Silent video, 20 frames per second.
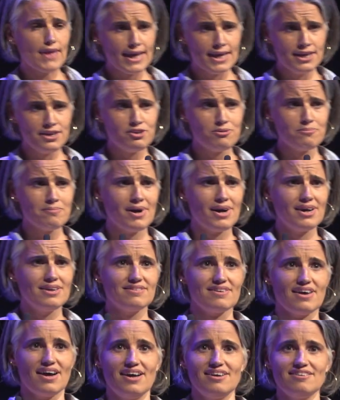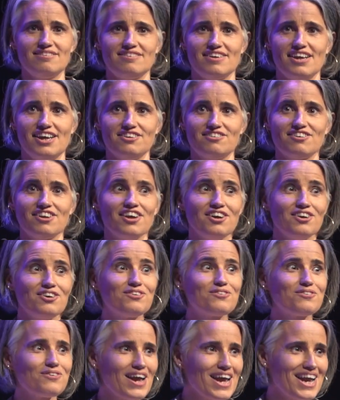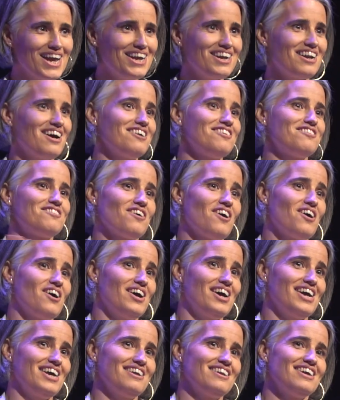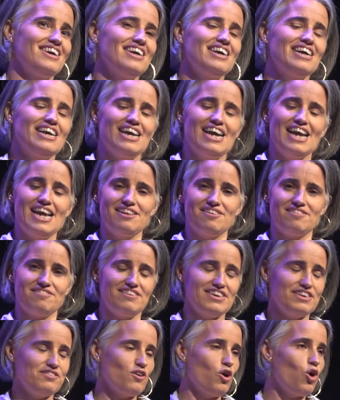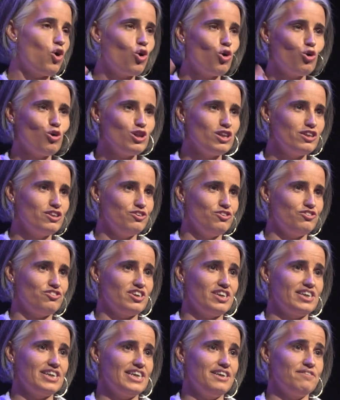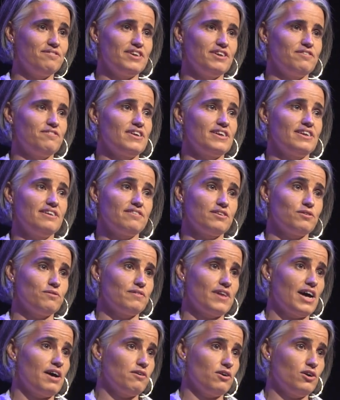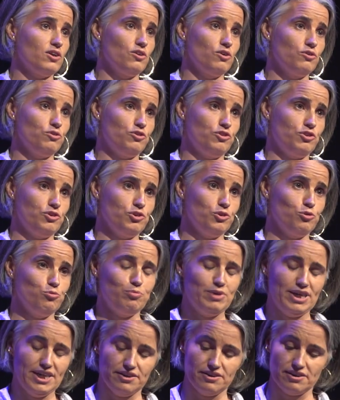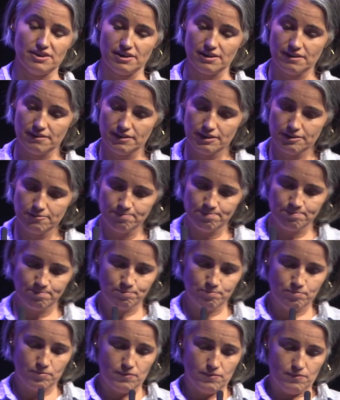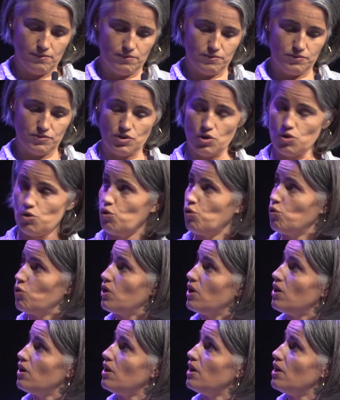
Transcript: and your mind's eye says, great, I saw it. It's seen the whole illusion, even if it isn't that close to Peter. So